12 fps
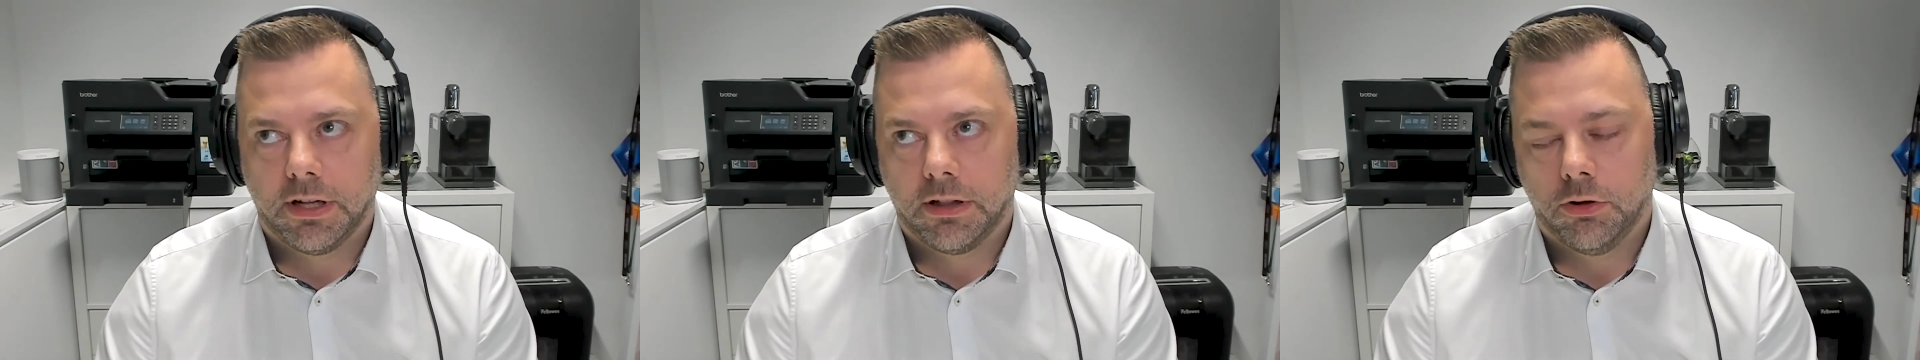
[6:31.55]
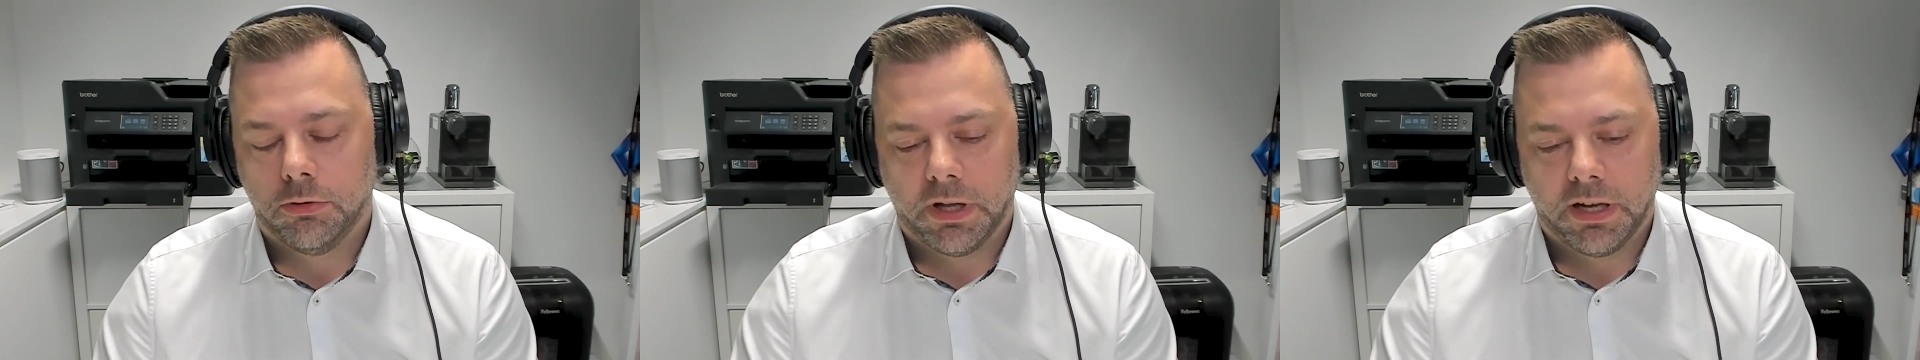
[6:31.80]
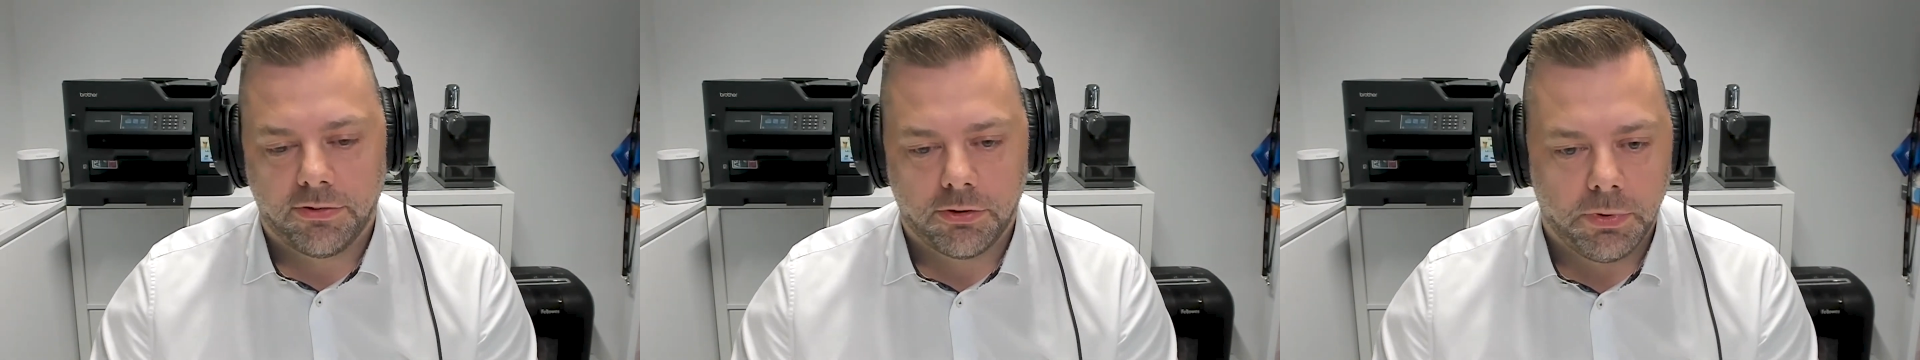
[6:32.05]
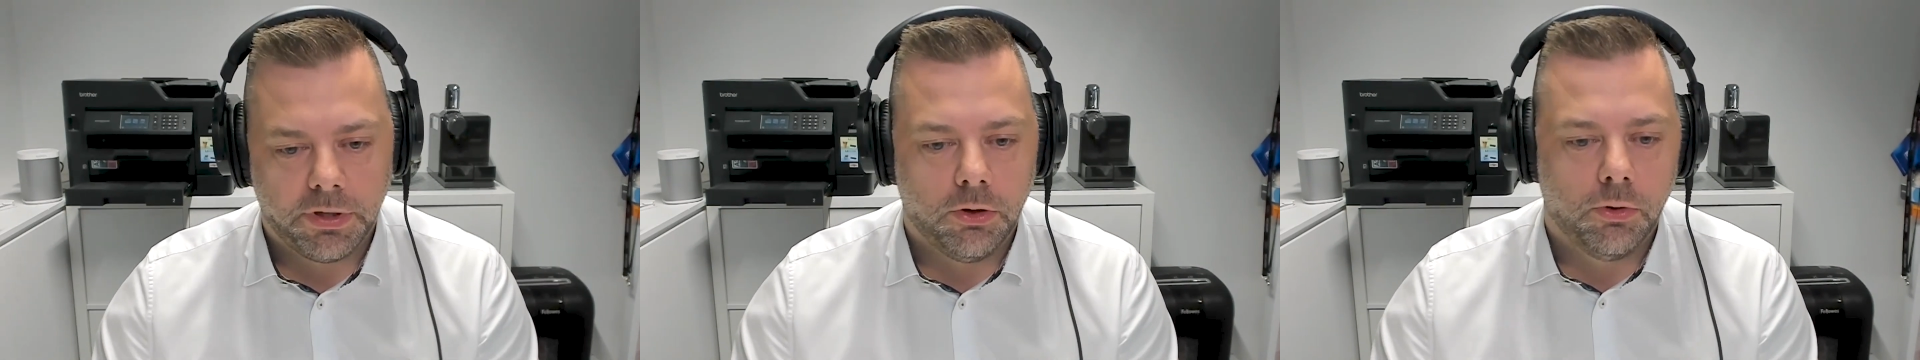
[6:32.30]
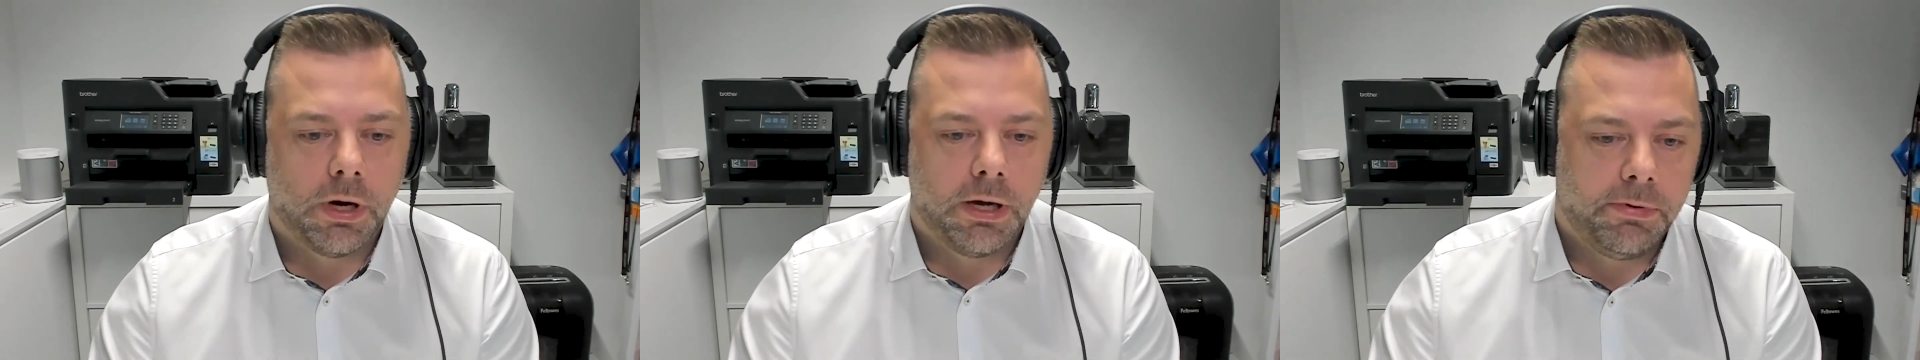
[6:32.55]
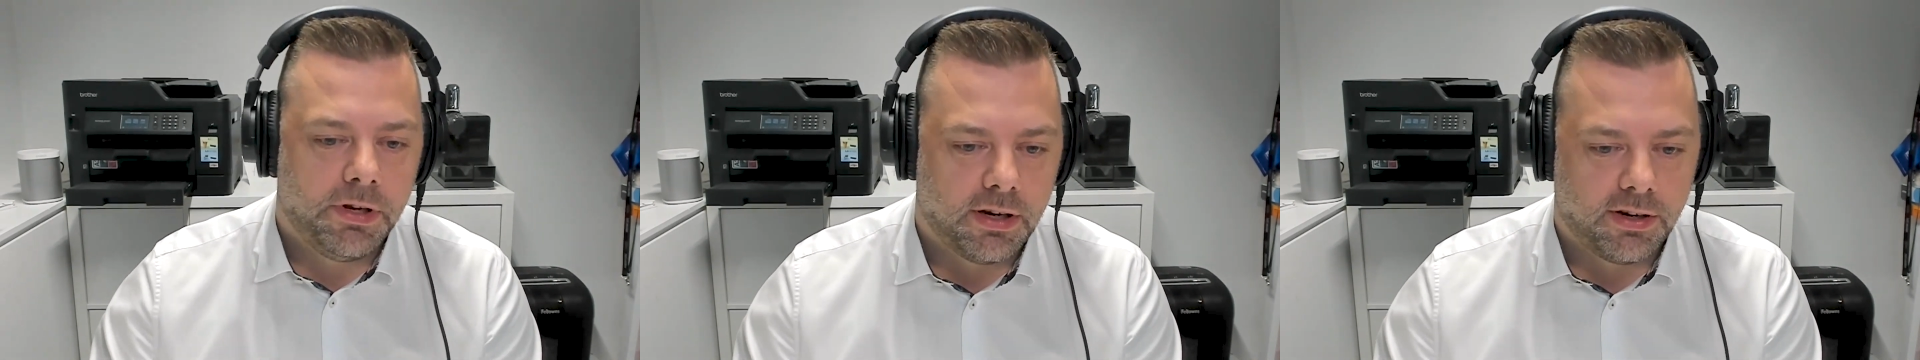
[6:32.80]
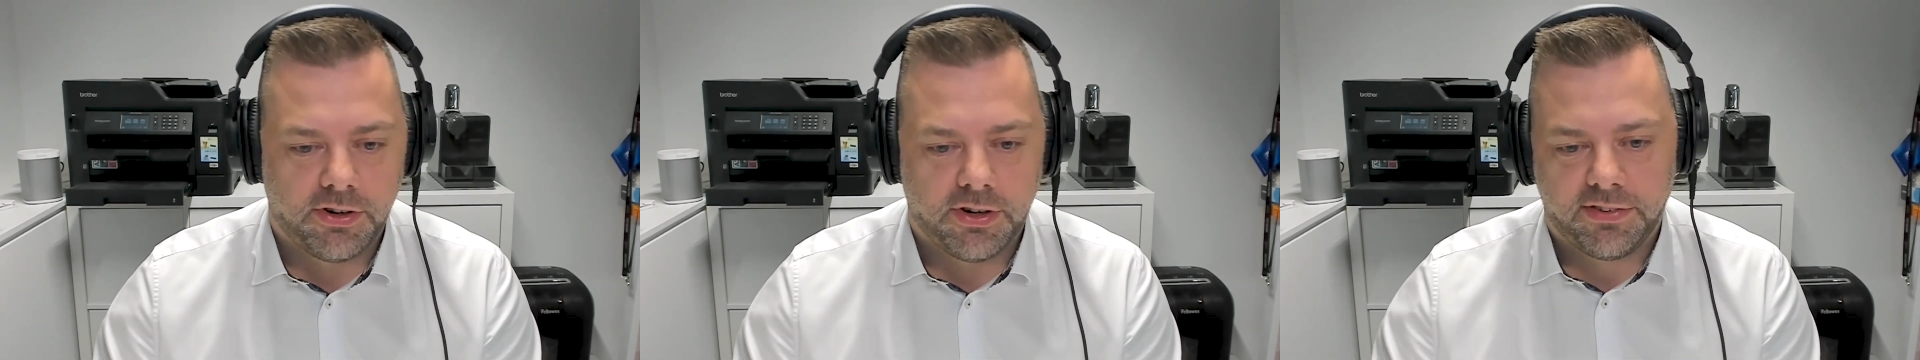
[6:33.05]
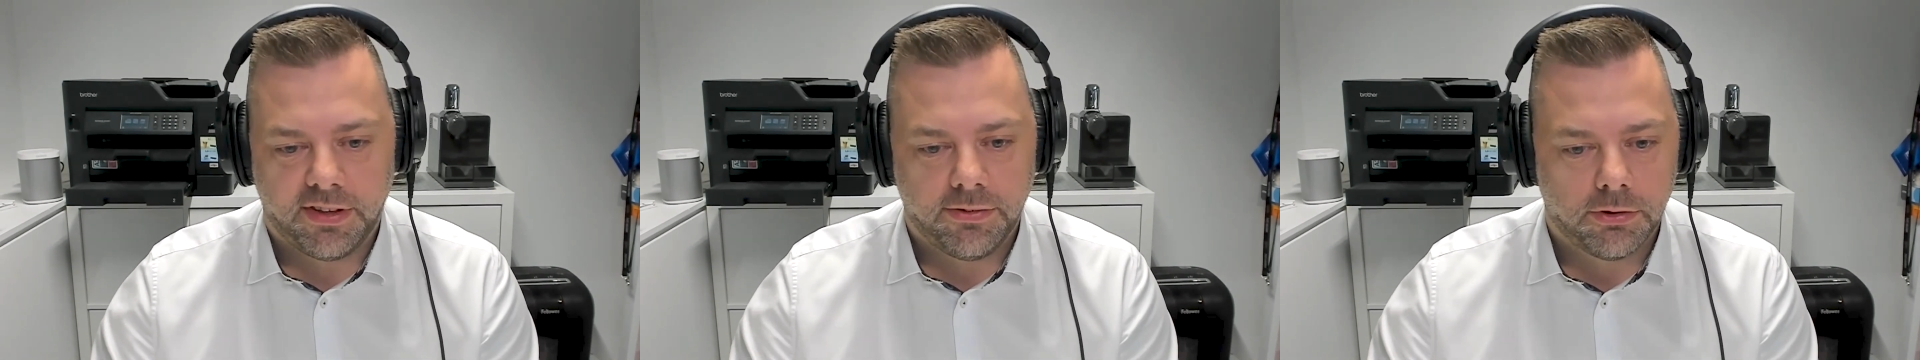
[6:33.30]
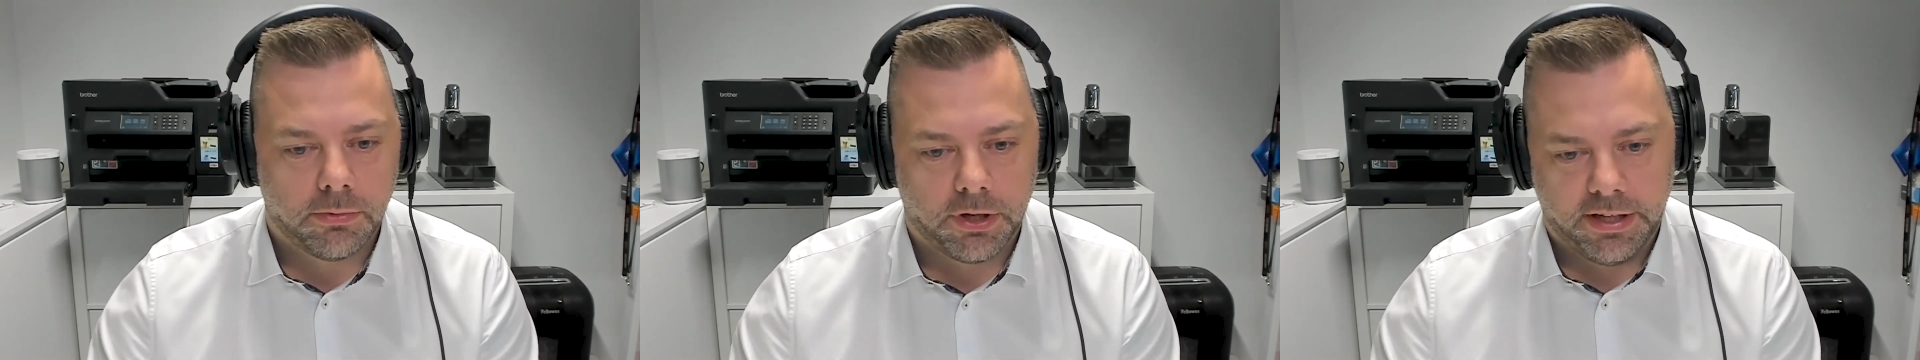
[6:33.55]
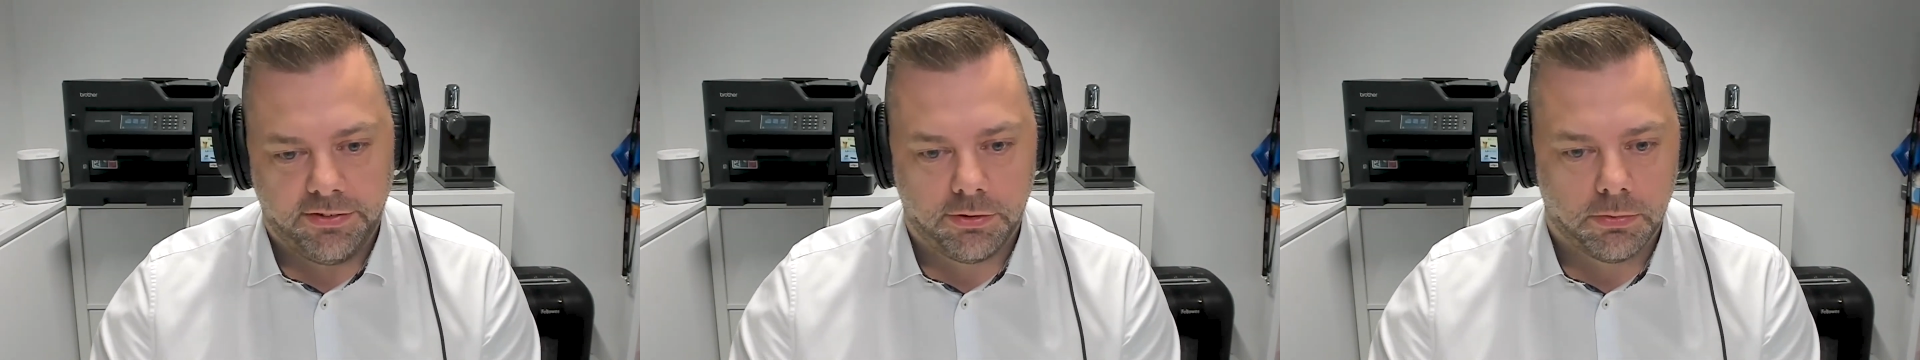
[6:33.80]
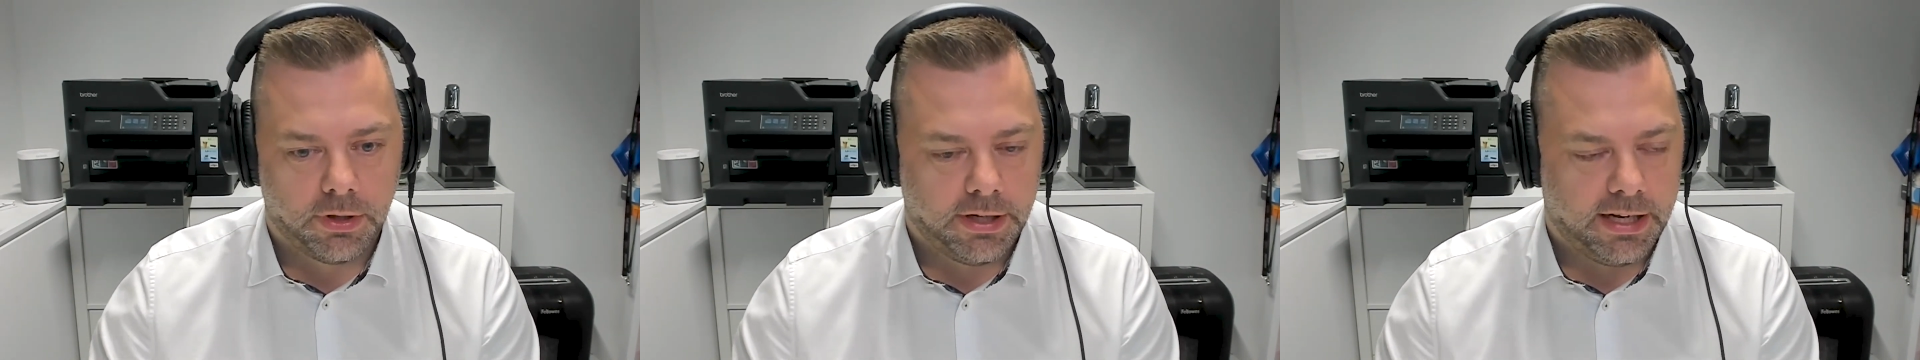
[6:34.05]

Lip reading: that load balancer with a new IP address and so on and so on.